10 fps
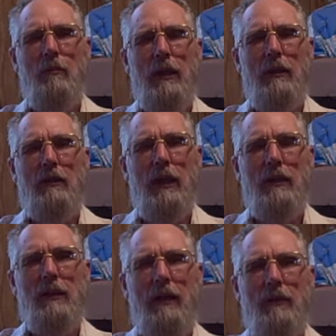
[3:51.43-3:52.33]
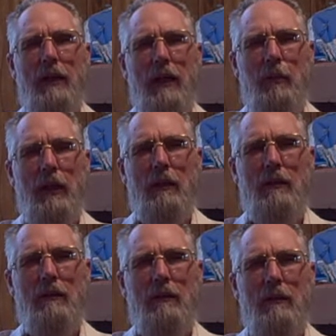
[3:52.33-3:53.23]
make sense of it. I
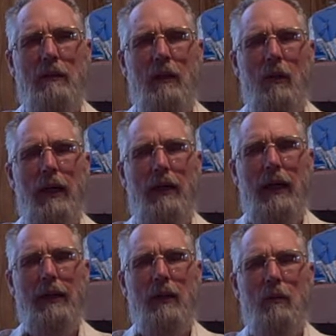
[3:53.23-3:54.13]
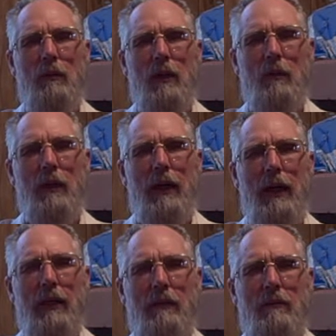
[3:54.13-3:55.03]
don't know that
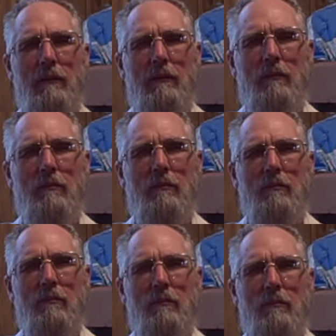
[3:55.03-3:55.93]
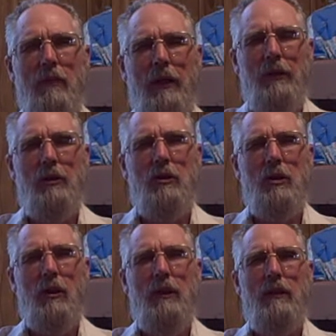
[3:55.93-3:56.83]
I
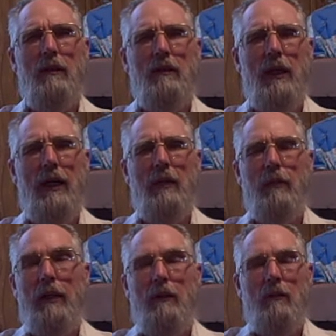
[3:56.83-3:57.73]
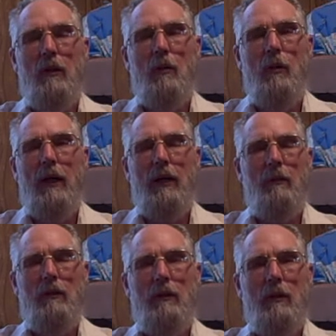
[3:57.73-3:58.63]
understood it at the time. I don't know what I would,